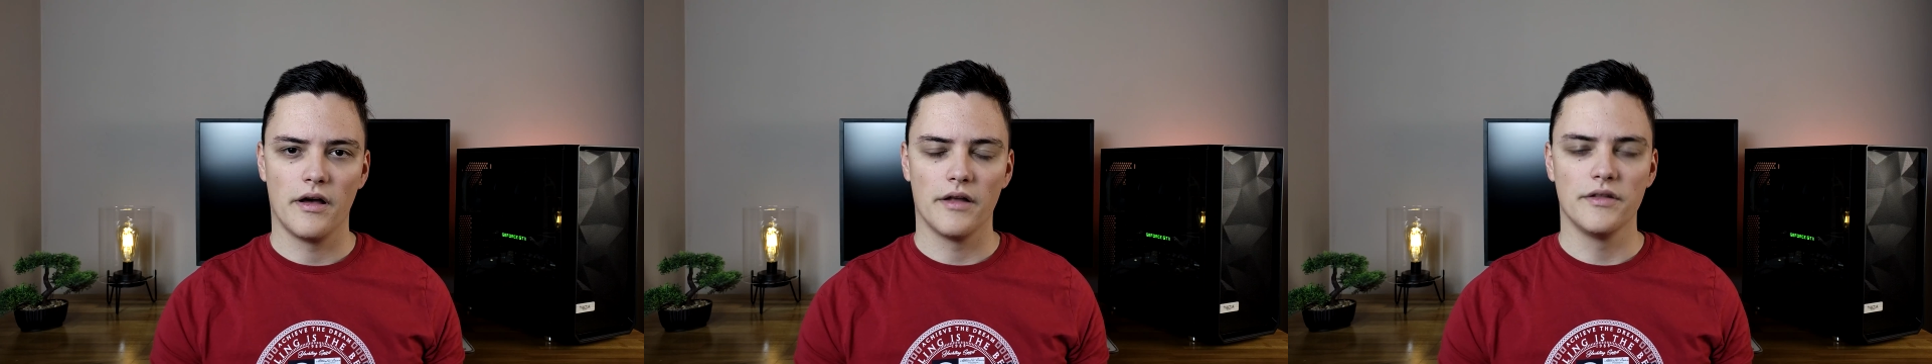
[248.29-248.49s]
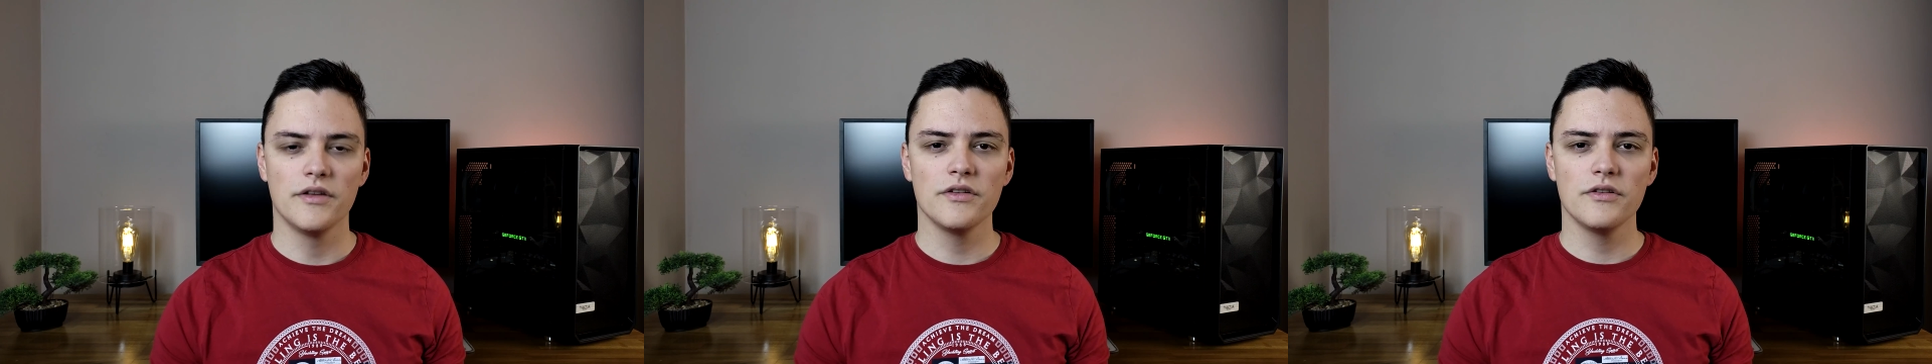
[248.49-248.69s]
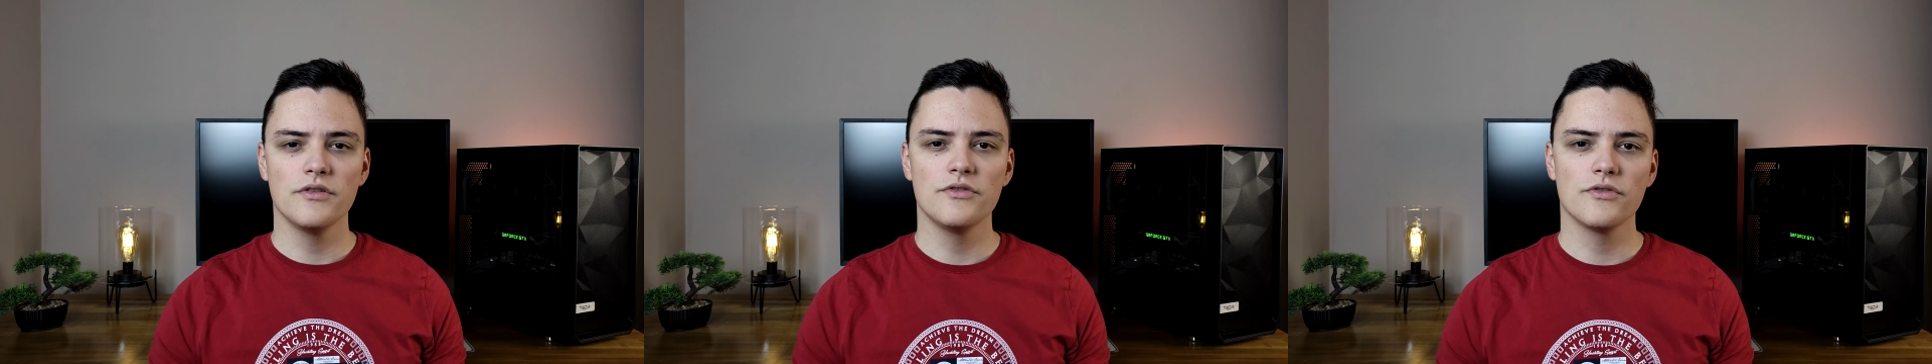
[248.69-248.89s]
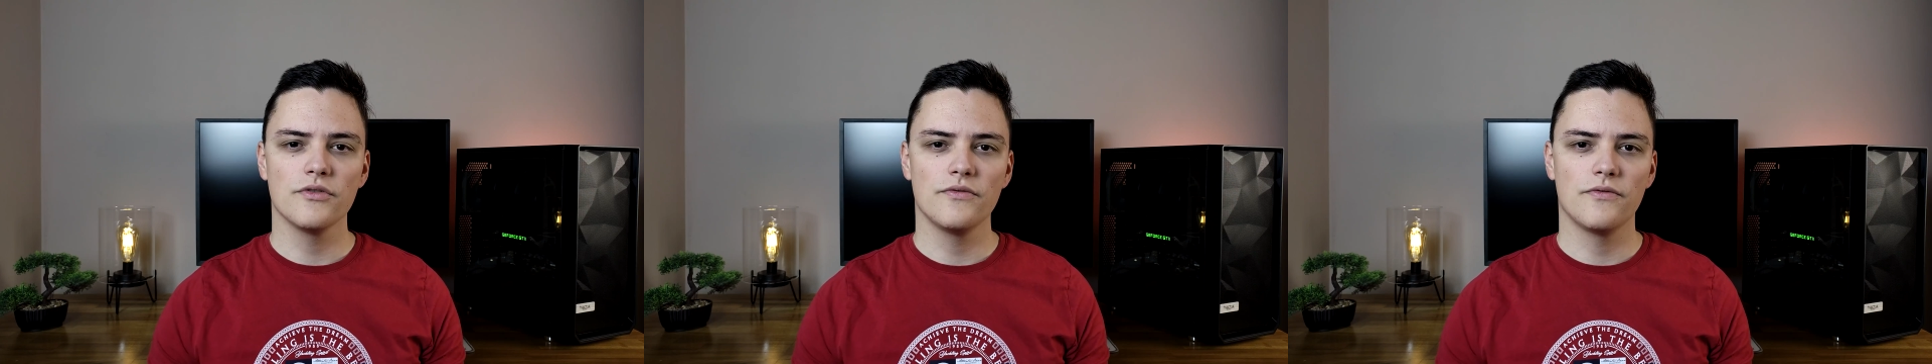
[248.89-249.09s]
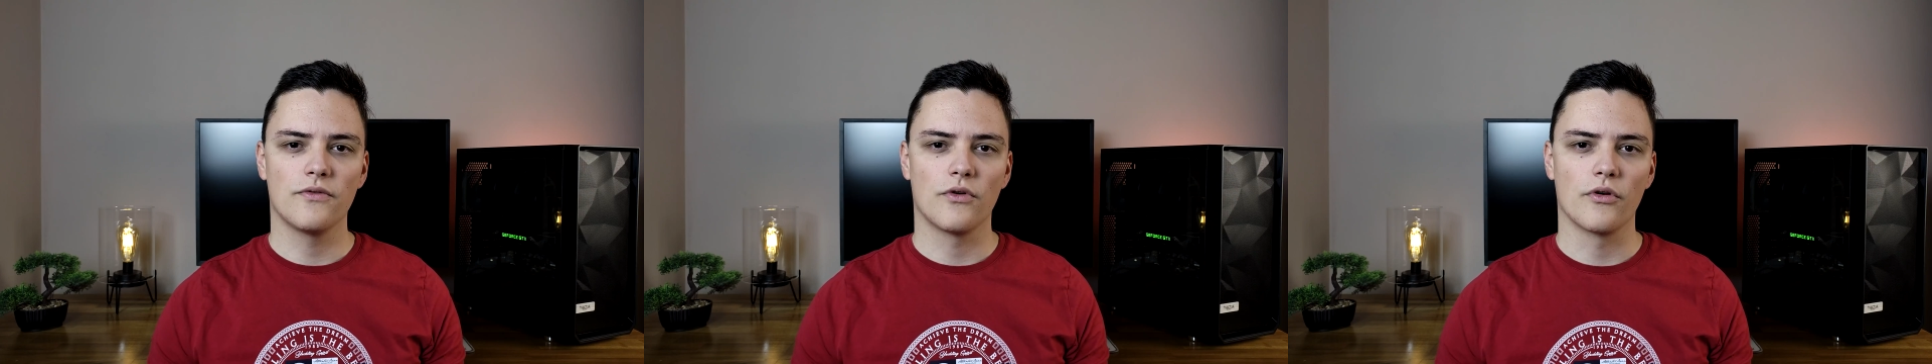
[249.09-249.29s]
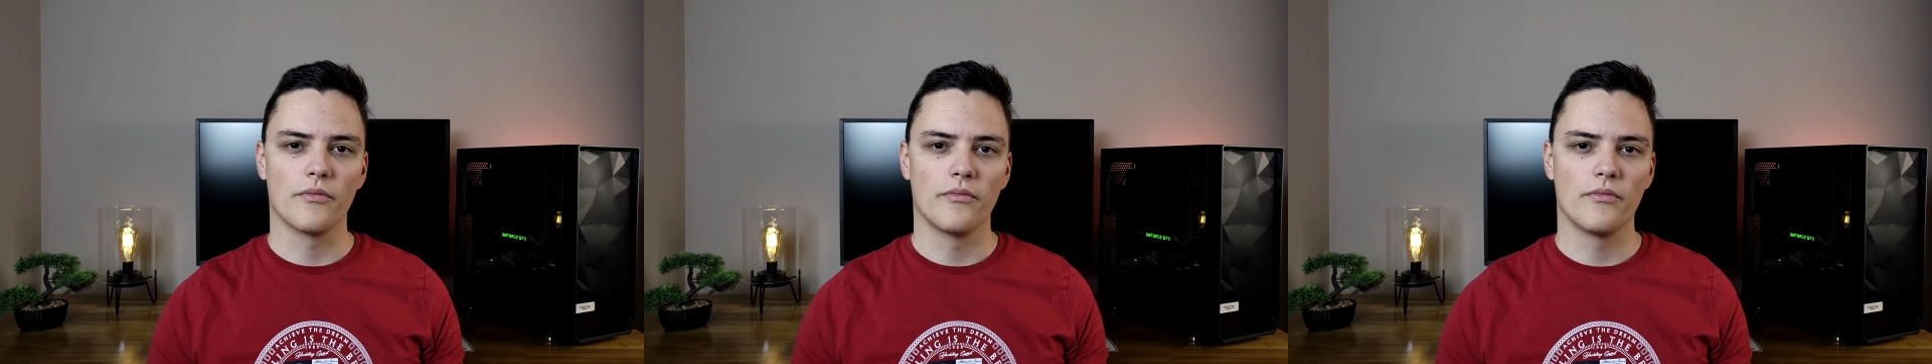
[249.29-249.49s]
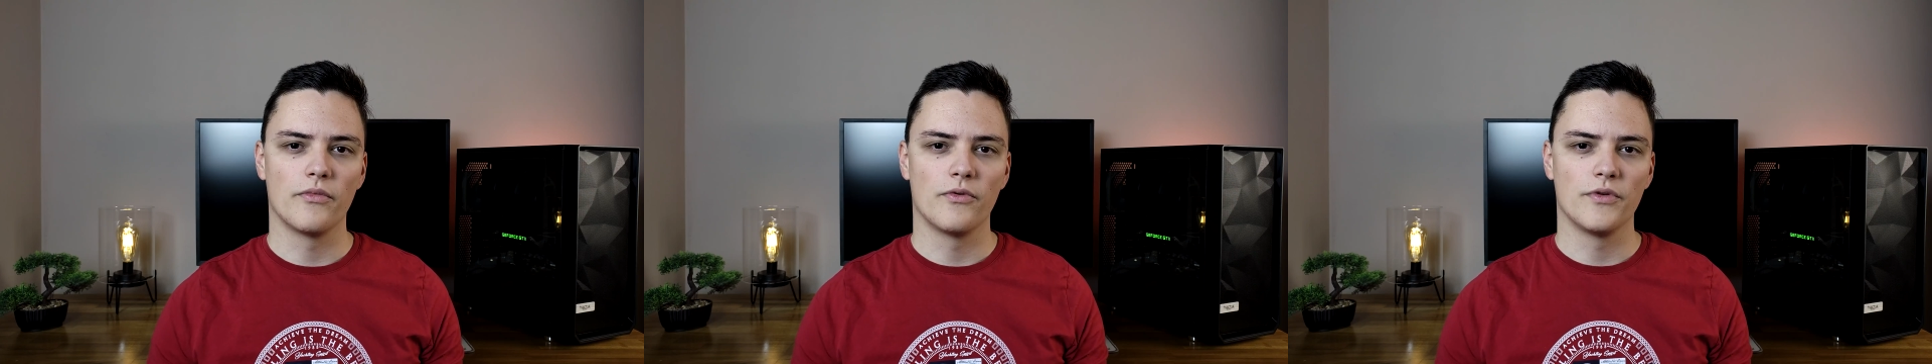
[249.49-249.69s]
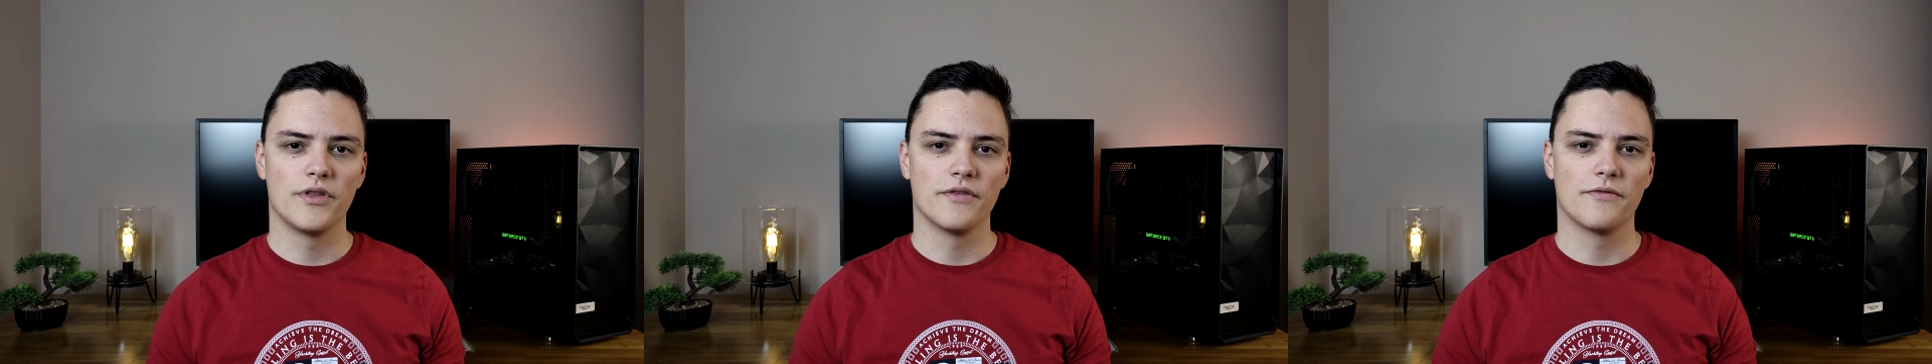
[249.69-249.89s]
an uncontrolled form
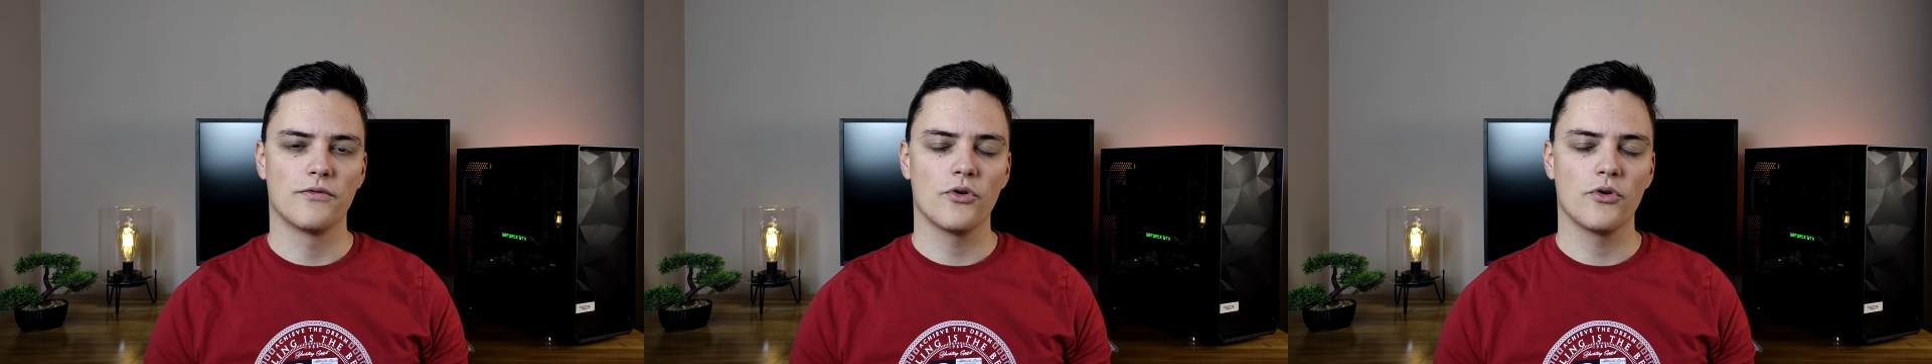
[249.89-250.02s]
with a